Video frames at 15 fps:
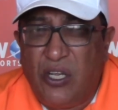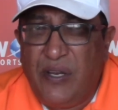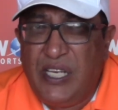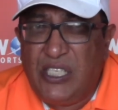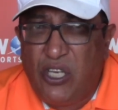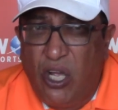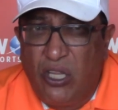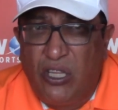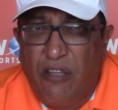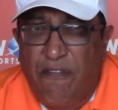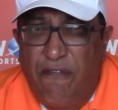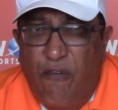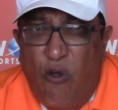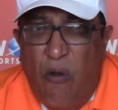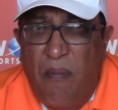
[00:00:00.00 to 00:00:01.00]
So he's got
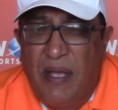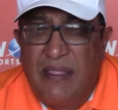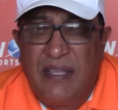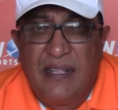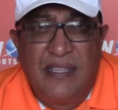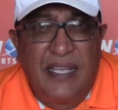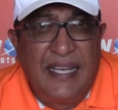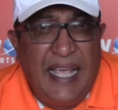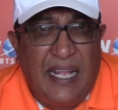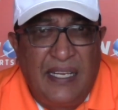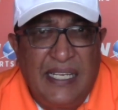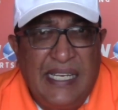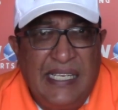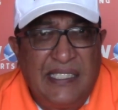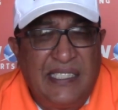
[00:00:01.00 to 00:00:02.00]
the form. I think the
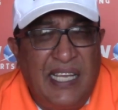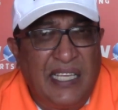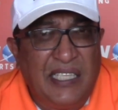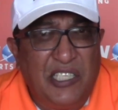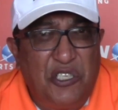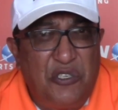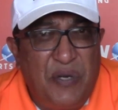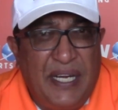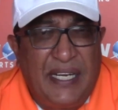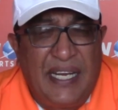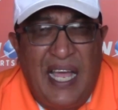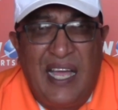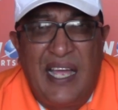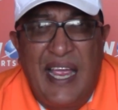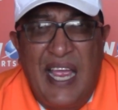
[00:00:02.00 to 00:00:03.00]
gelding has done the
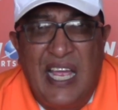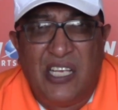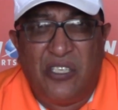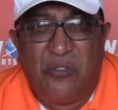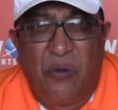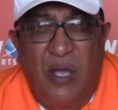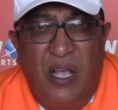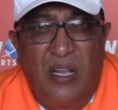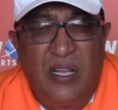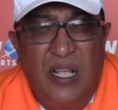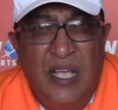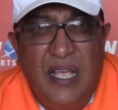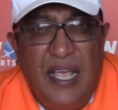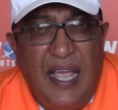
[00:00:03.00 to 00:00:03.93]
trick now as well,